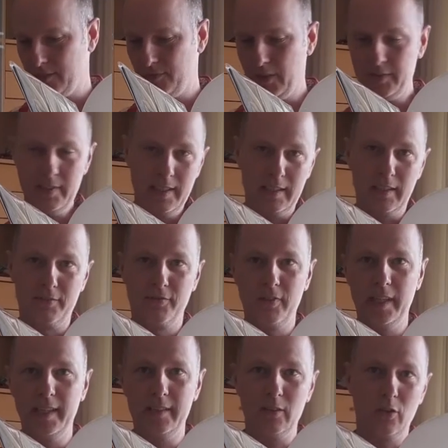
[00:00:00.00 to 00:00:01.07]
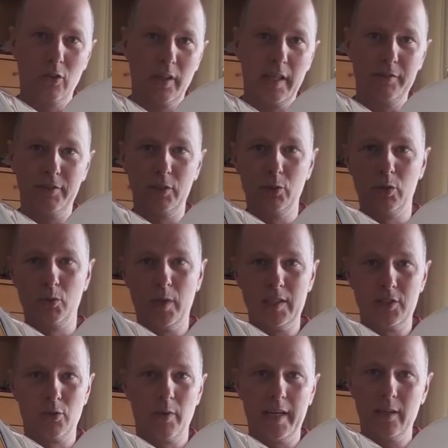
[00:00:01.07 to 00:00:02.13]
1500 feet, or if you do it
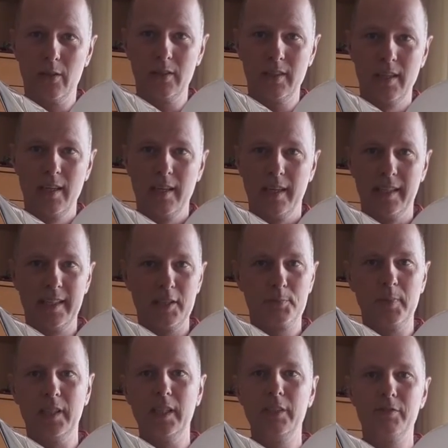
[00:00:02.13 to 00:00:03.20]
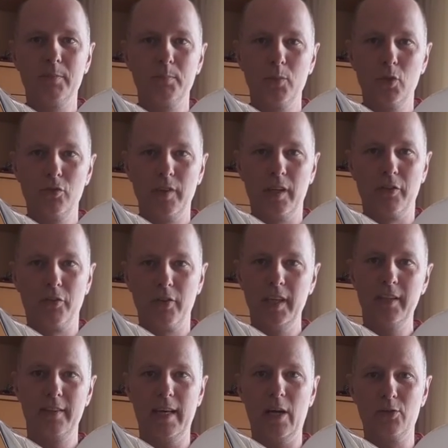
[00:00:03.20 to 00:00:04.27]
once a record, it has been even moving
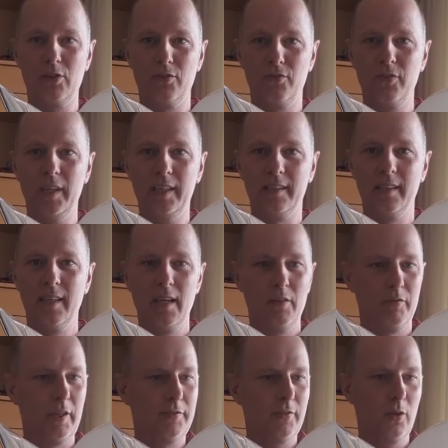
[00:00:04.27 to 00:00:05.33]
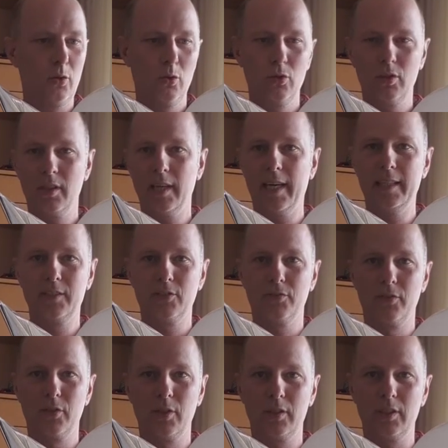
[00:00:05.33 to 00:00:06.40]
3000 feet with all kinds
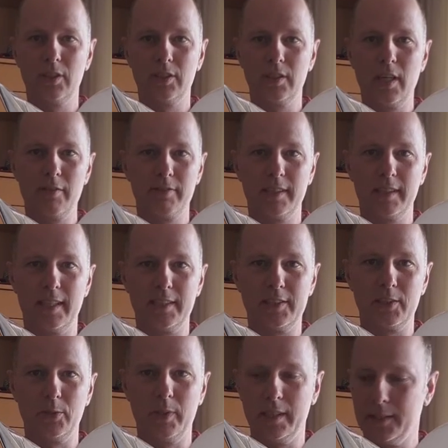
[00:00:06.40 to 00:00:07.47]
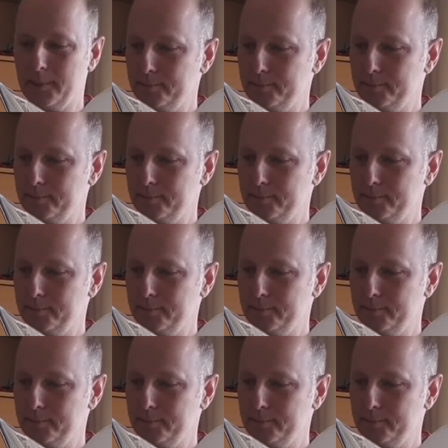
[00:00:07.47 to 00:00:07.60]
of dirty stuff attached to it.